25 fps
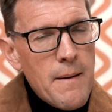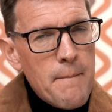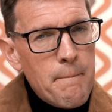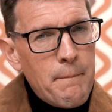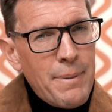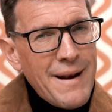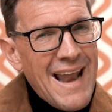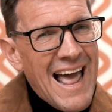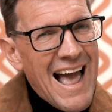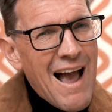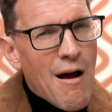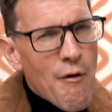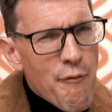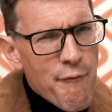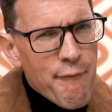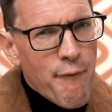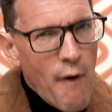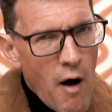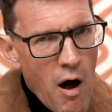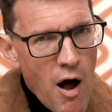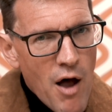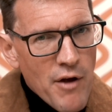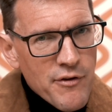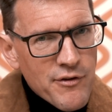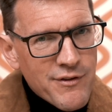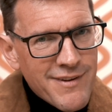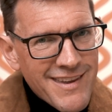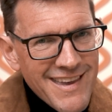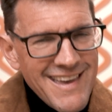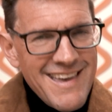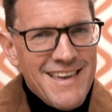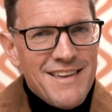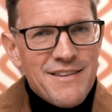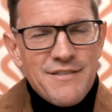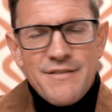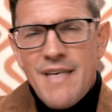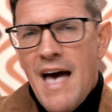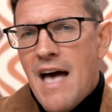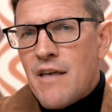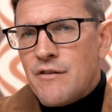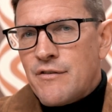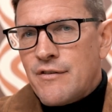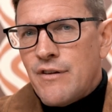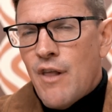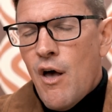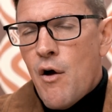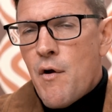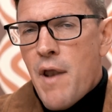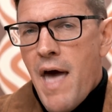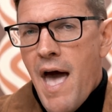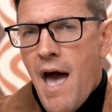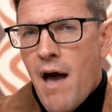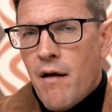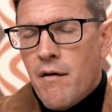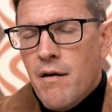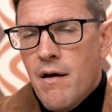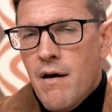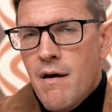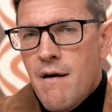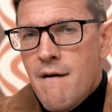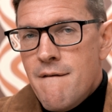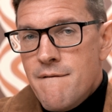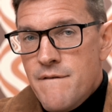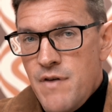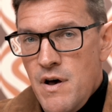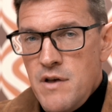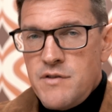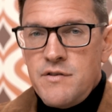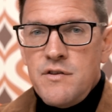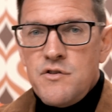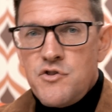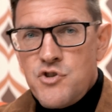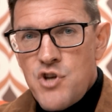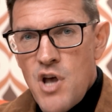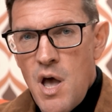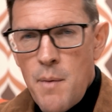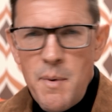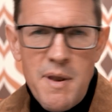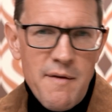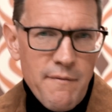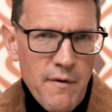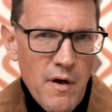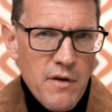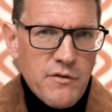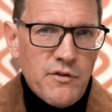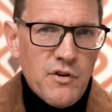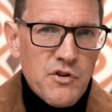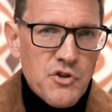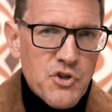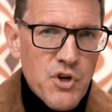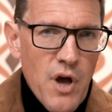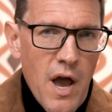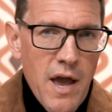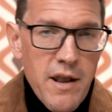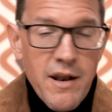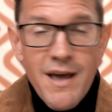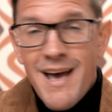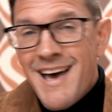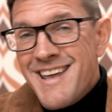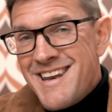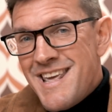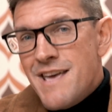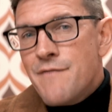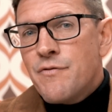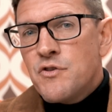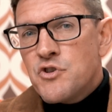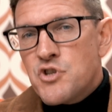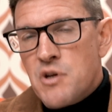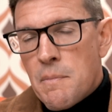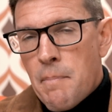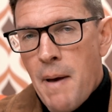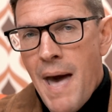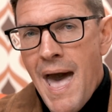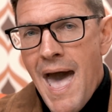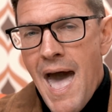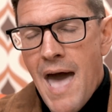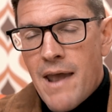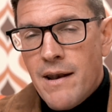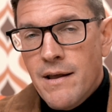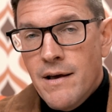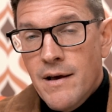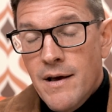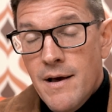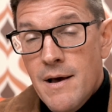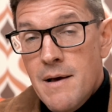but how fast is that slowdown versus Germany, versus China, and even Japan?